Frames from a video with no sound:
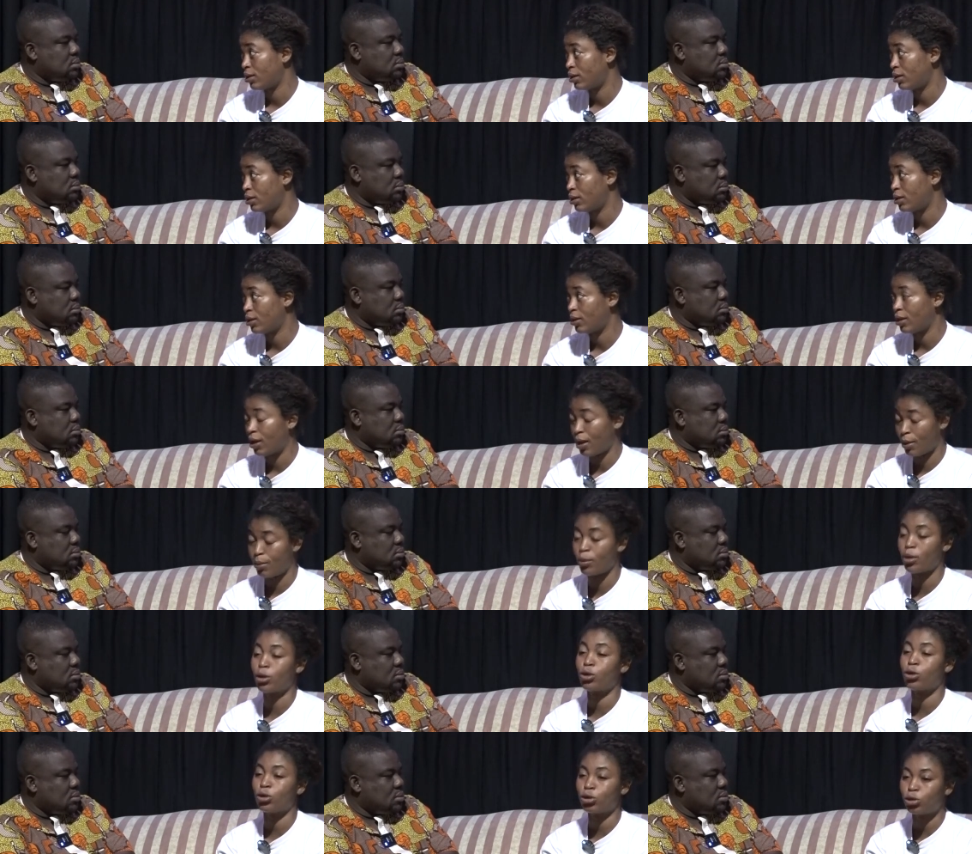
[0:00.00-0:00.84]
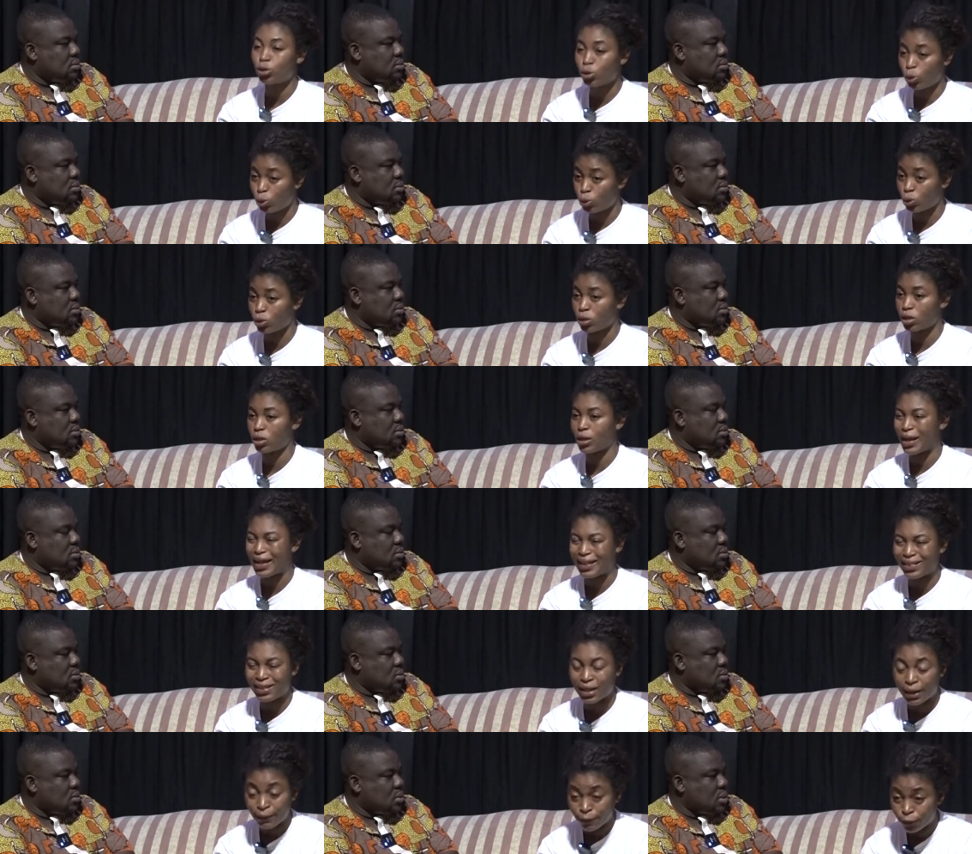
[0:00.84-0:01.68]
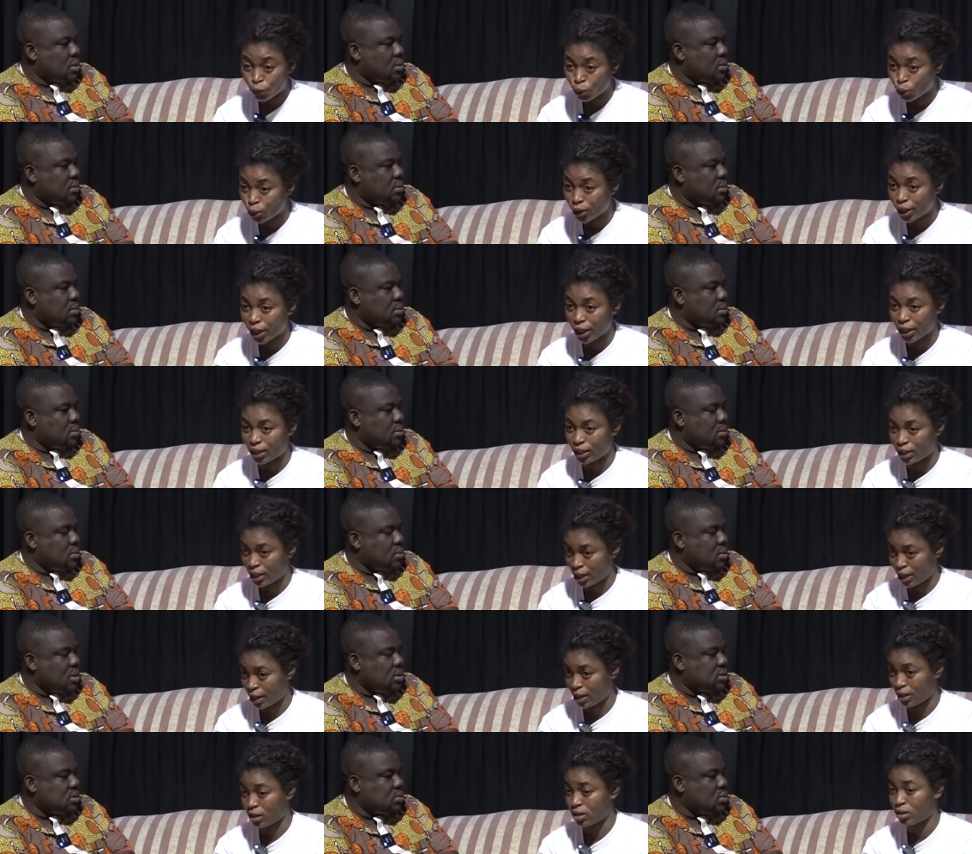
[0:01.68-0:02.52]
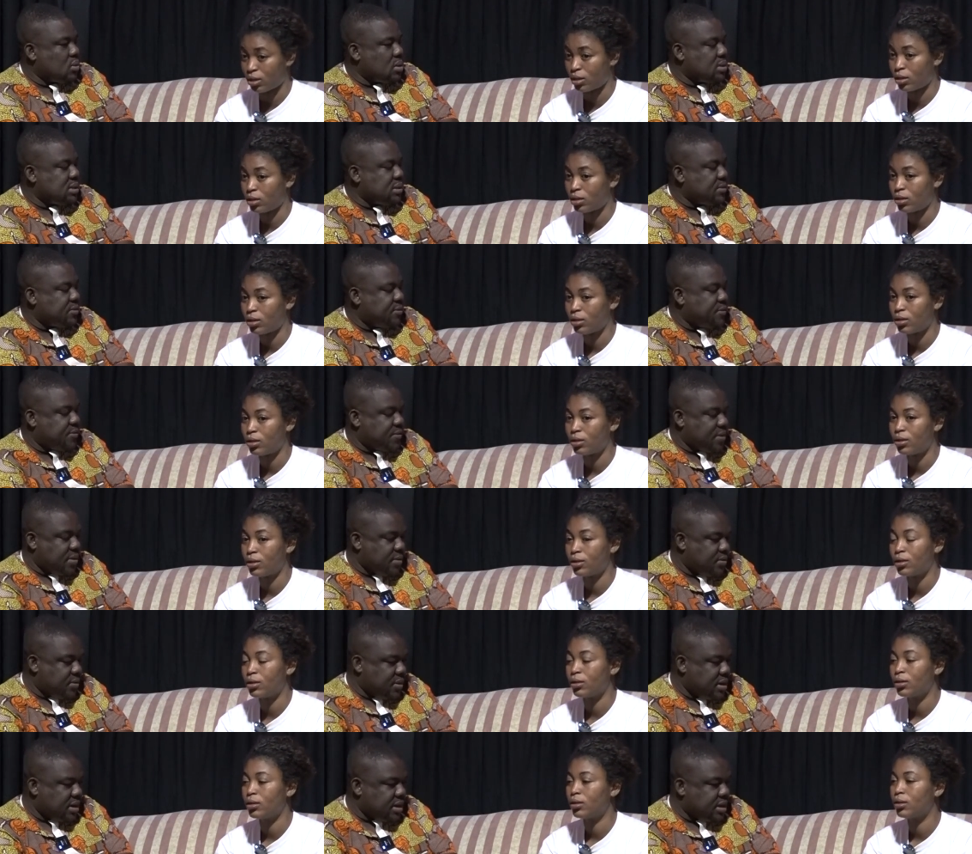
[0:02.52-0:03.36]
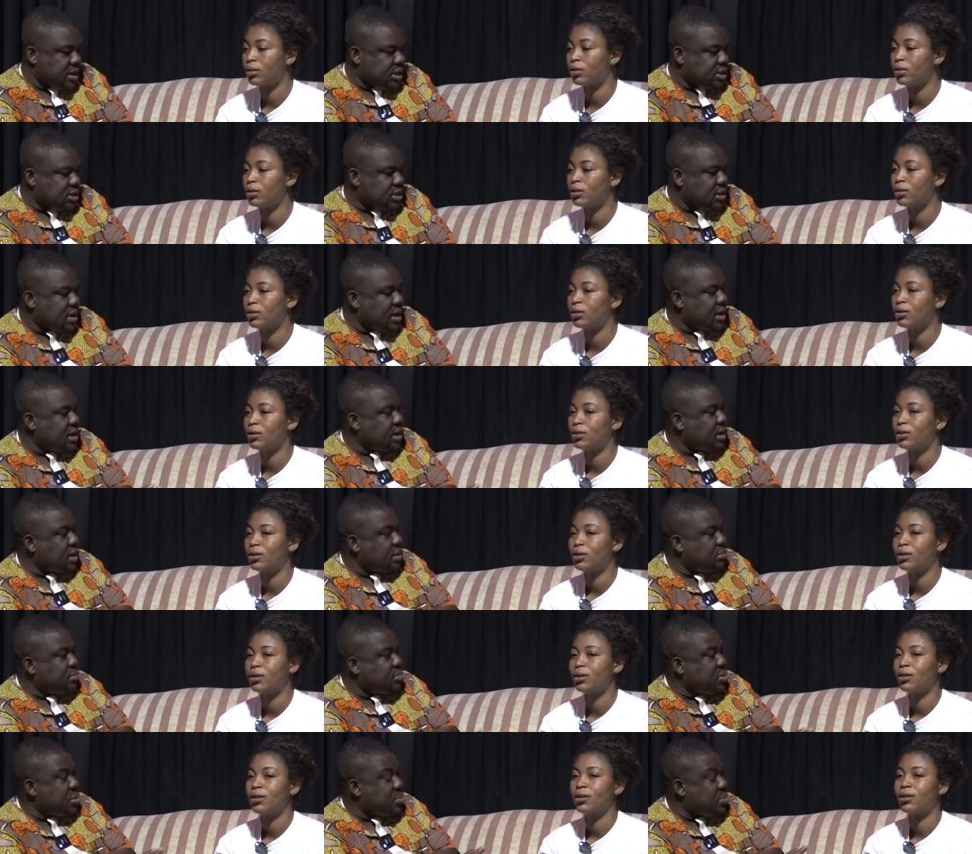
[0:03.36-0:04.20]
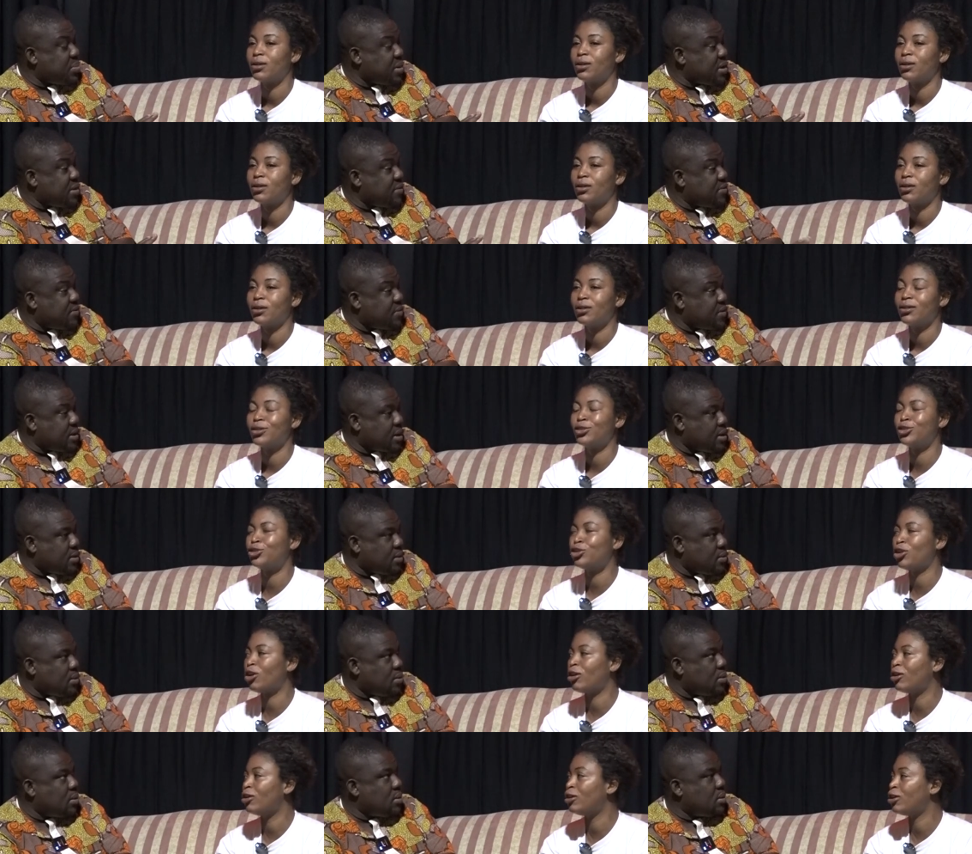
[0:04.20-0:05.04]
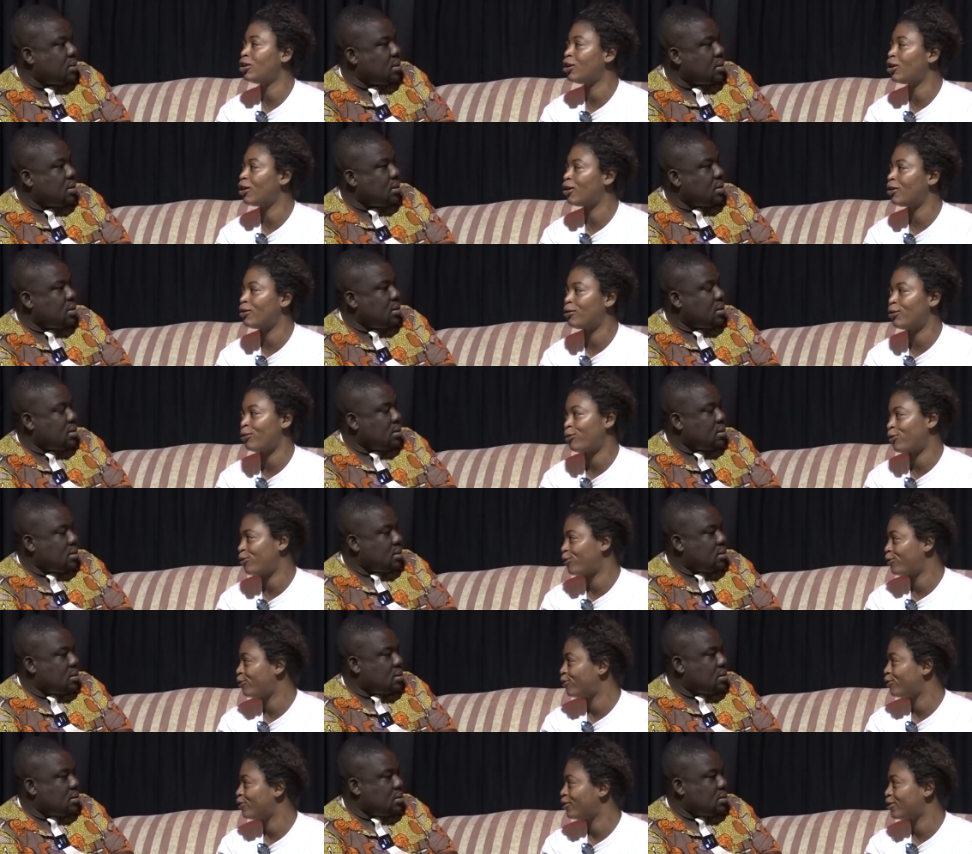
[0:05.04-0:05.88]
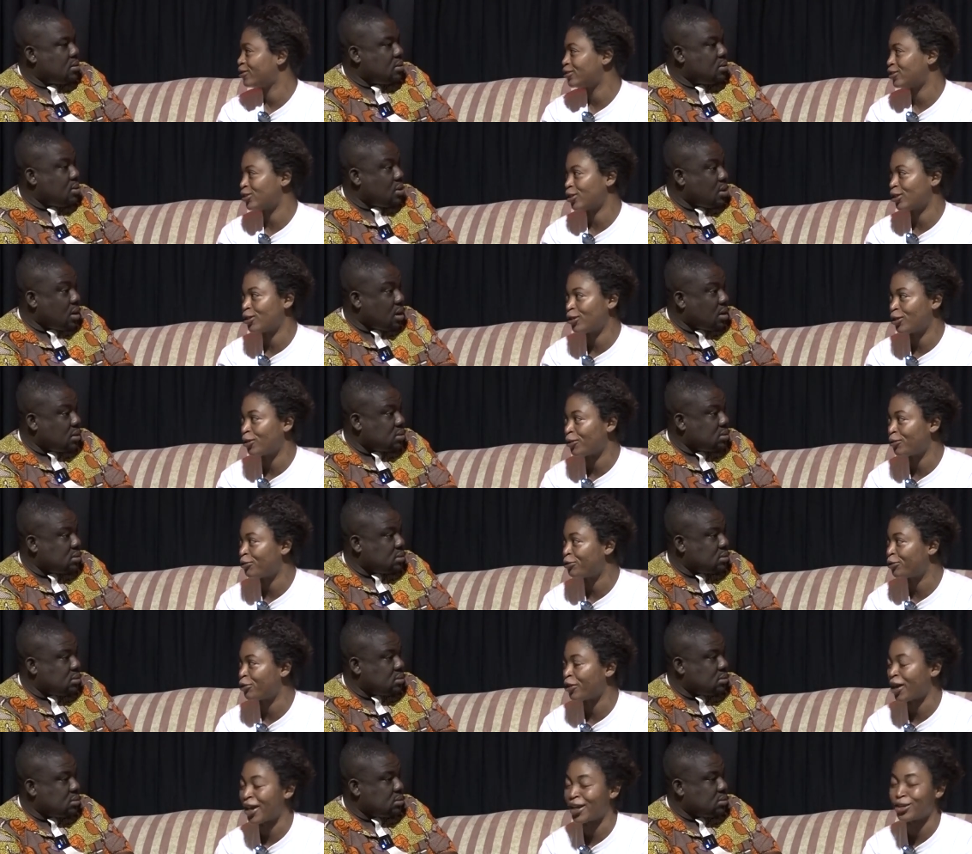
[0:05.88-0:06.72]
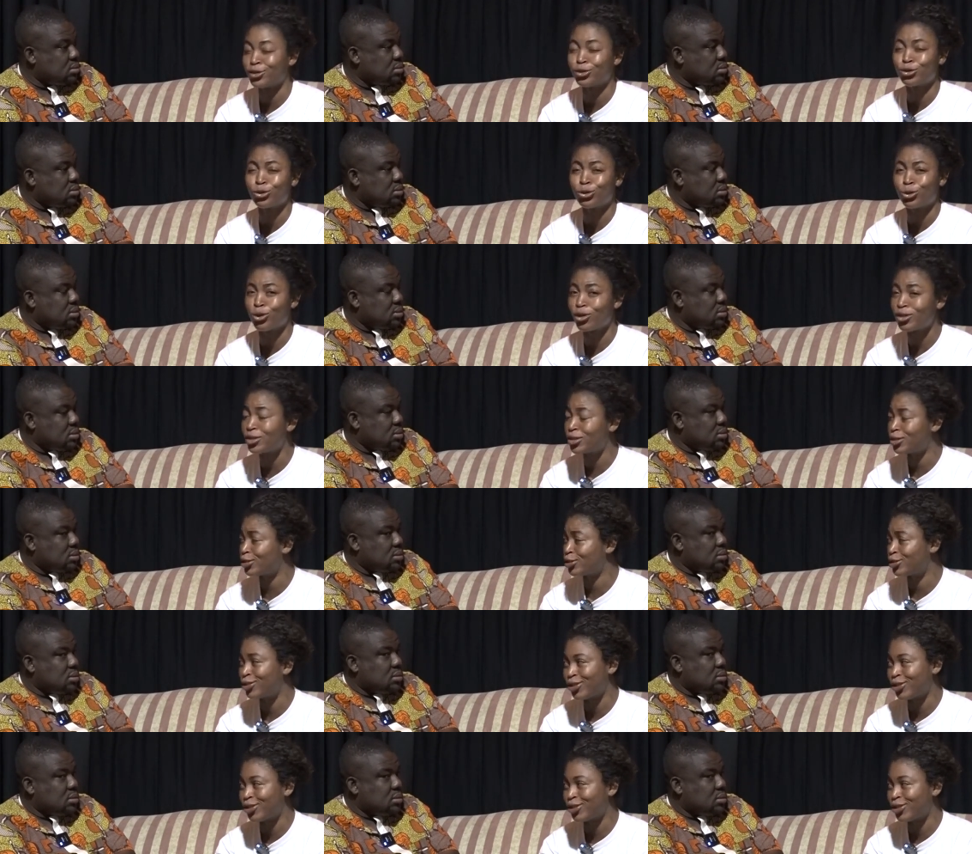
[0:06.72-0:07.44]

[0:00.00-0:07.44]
Speaker 1: Mm. I'm a good cook. I
Speaker 2: love well, cooking, yeah. What's, what's the favorite dish that you can prepare very
Speaker 1: well? Jollof. You know jollof rice, goat's